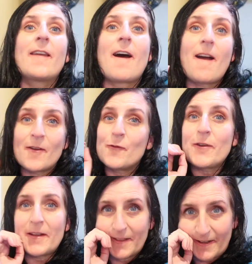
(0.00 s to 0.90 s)
and I
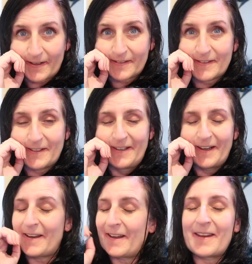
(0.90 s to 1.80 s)
realized,
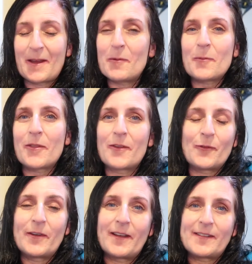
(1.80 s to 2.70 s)
and I came up with this
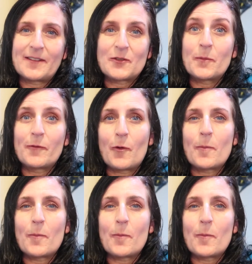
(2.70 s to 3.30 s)
realization before,